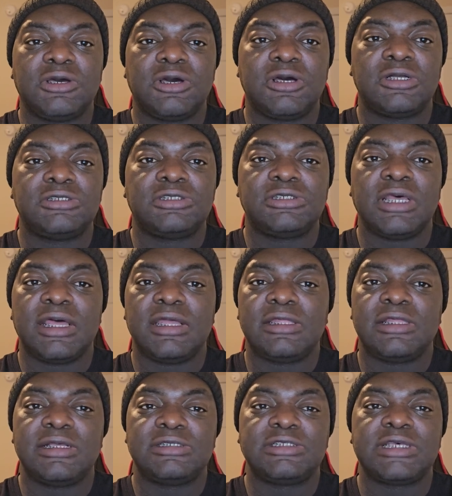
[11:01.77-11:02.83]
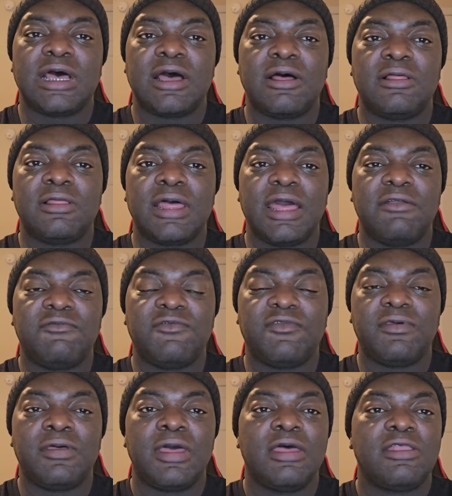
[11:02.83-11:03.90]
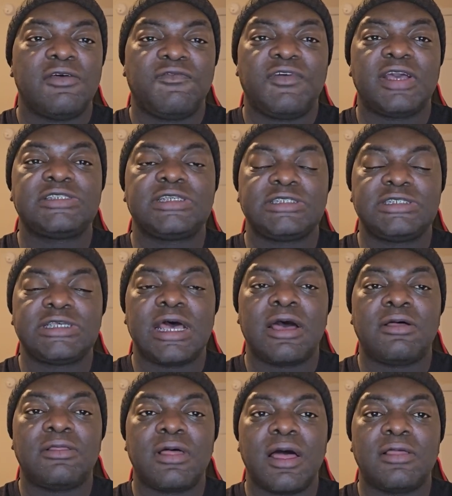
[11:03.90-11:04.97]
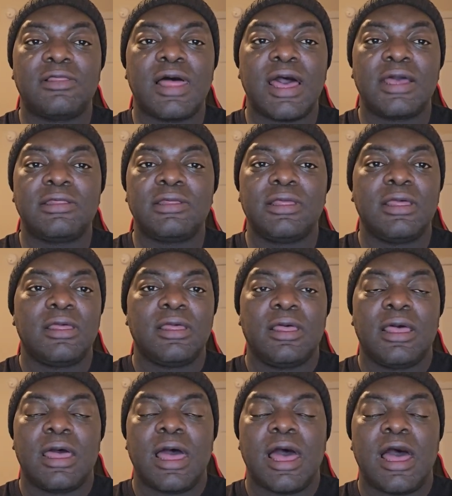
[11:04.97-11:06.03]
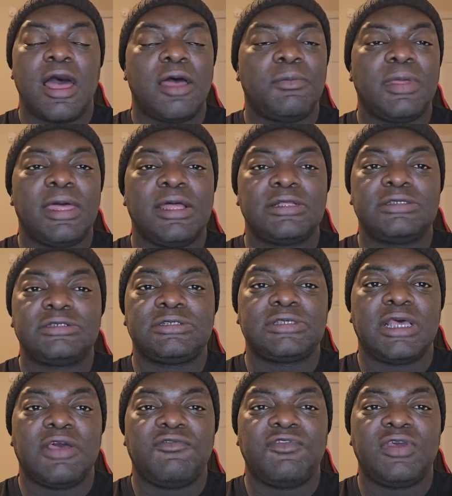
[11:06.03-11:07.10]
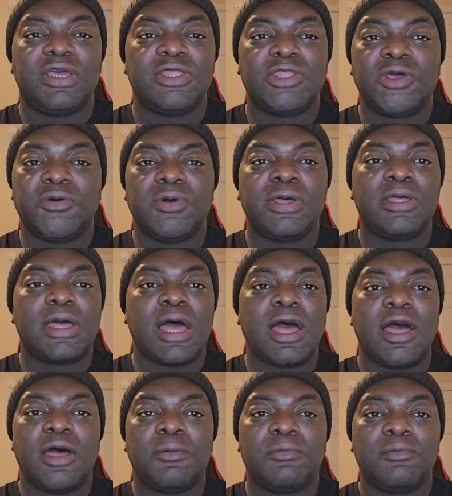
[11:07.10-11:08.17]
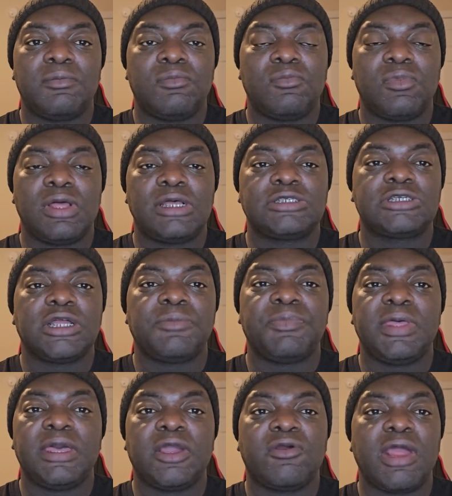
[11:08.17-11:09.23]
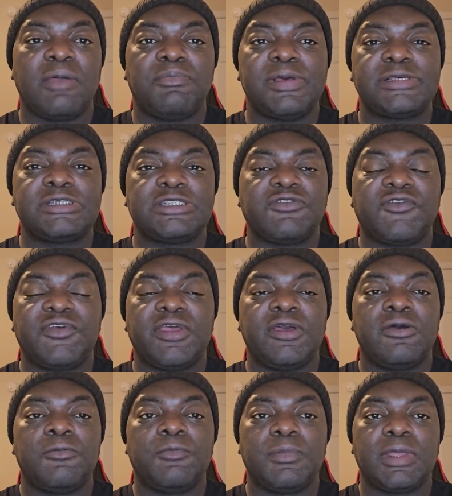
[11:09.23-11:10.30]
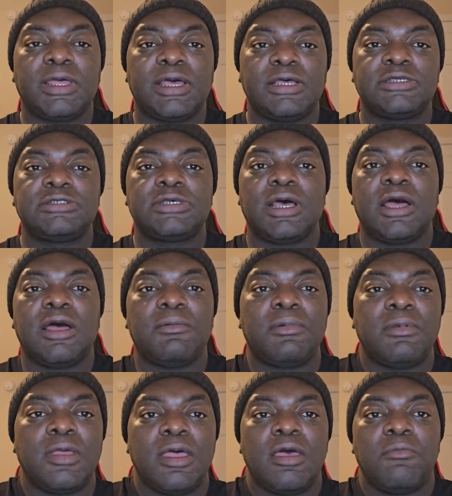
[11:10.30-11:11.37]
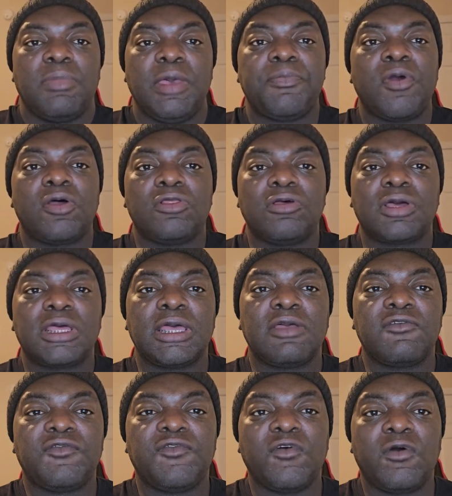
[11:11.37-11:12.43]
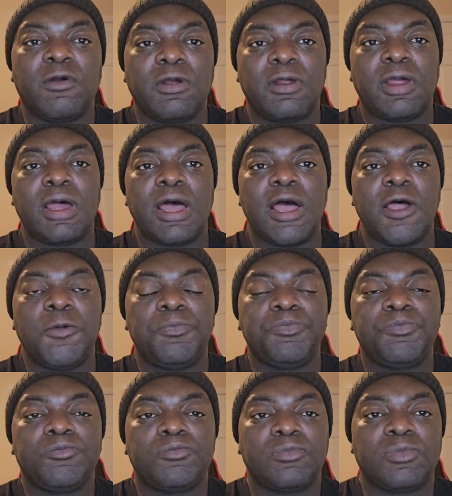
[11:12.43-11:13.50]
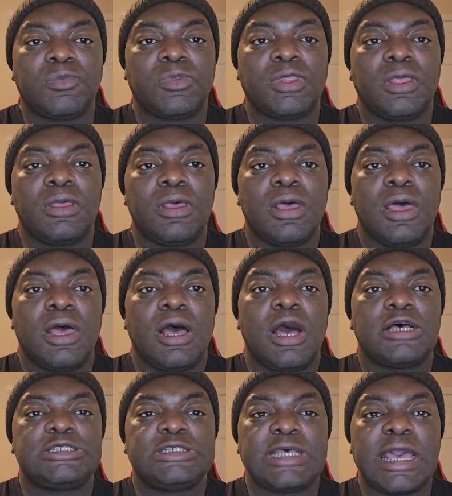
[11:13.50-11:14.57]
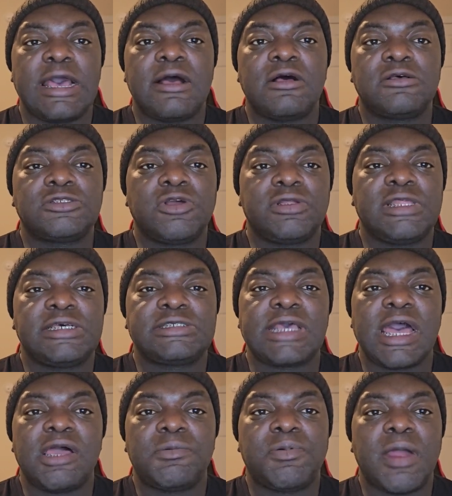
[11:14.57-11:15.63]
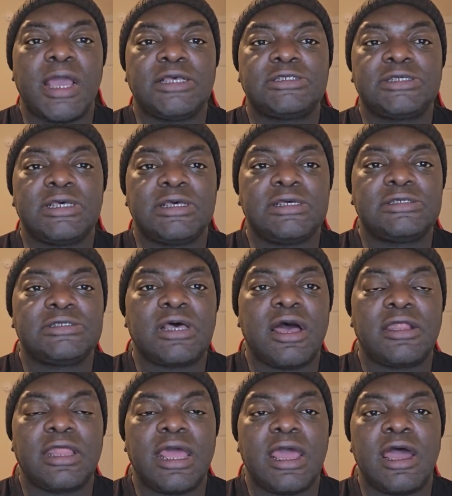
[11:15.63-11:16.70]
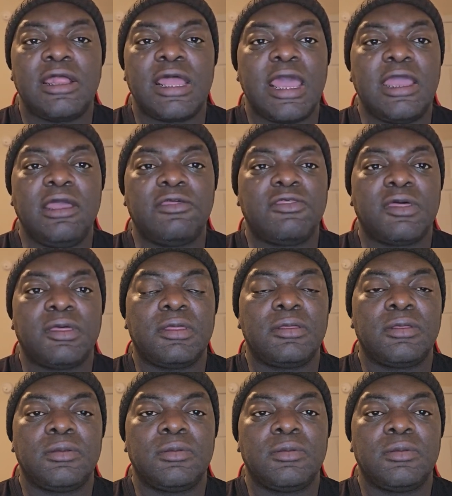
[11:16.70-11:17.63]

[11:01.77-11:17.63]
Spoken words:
goods to sell and to fix and sell online. If you can do it, it's going to be a great business for you because people are looking for sales or discounted prices on anything.